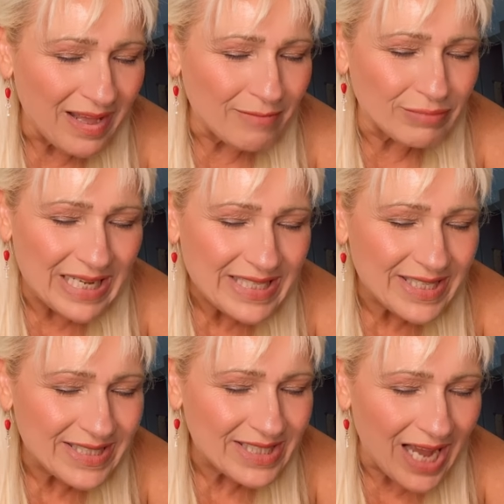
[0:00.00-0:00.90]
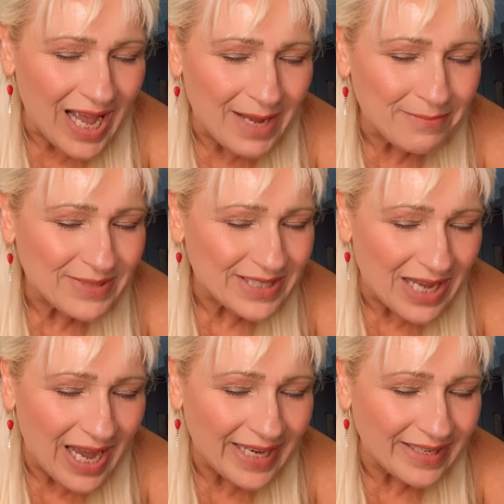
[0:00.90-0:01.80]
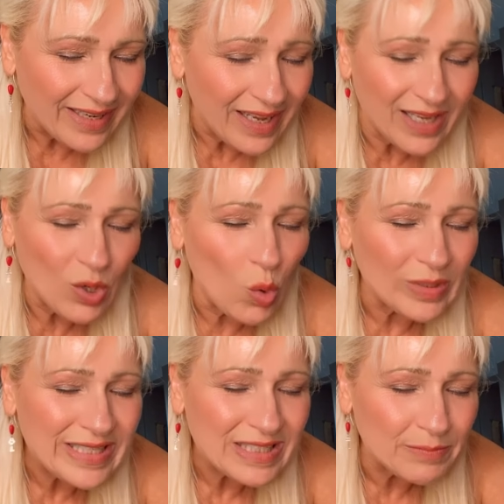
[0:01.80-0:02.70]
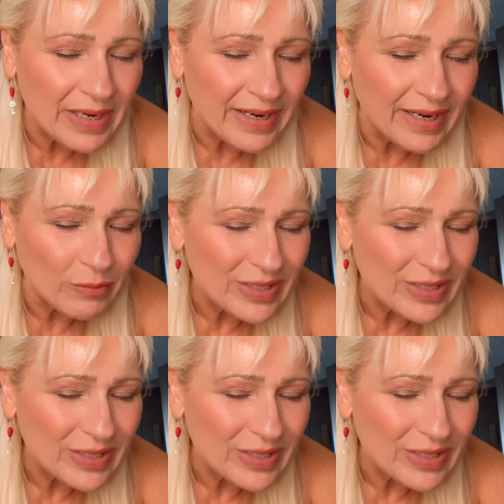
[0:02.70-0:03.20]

Bless his time tonight. And Holy Spirit,